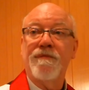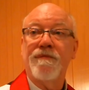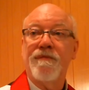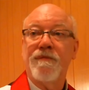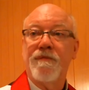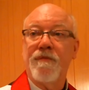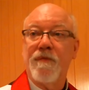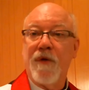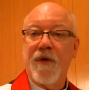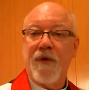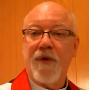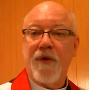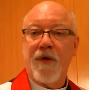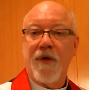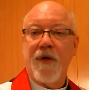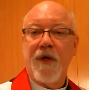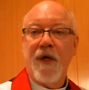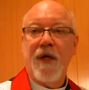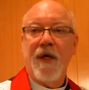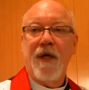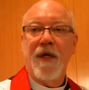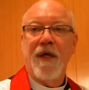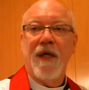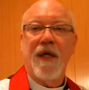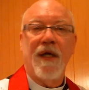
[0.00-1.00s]
whether
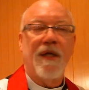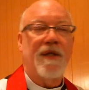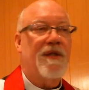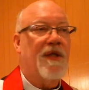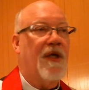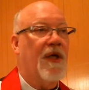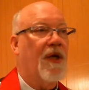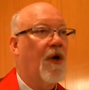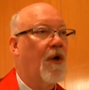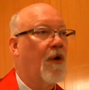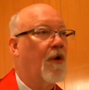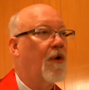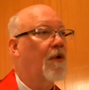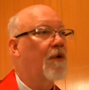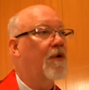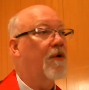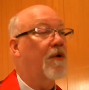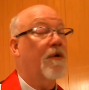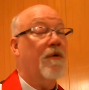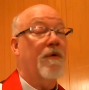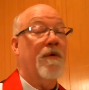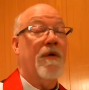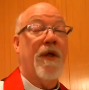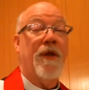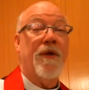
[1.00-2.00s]
it's a cold
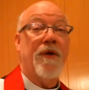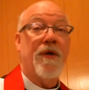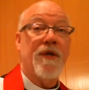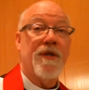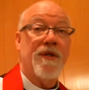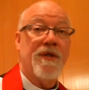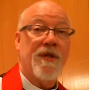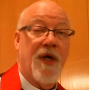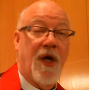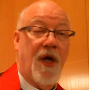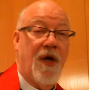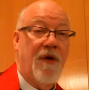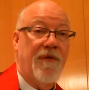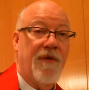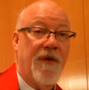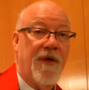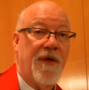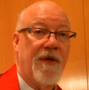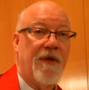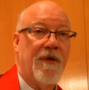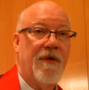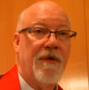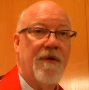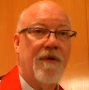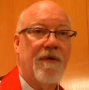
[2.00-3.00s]
or whether it's COVID.